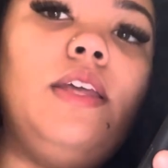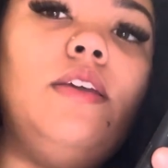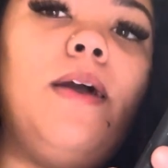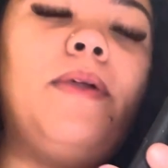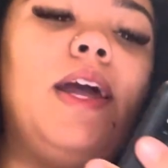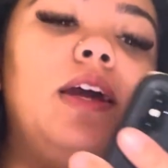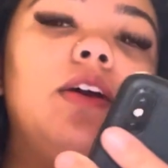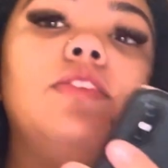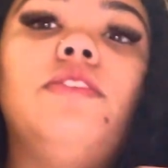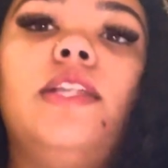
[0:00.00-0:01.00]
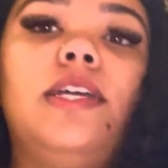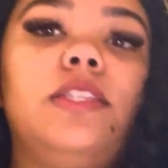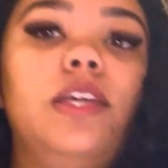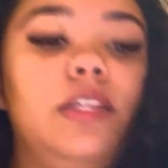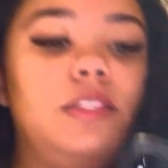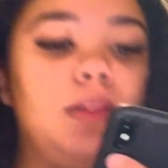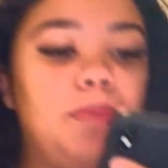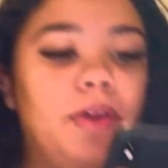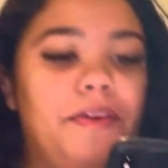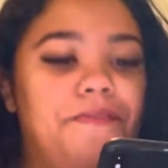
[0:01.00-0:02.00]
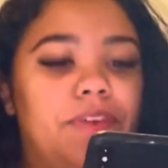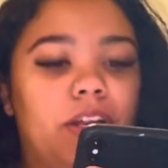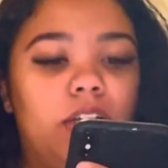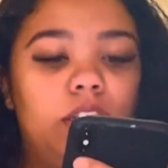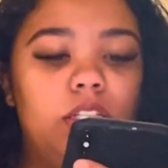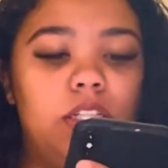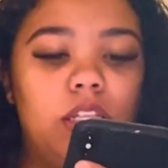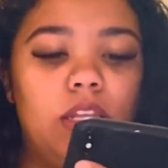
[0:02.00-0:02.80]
Y'all, I'm kind of going to do like the easy part first.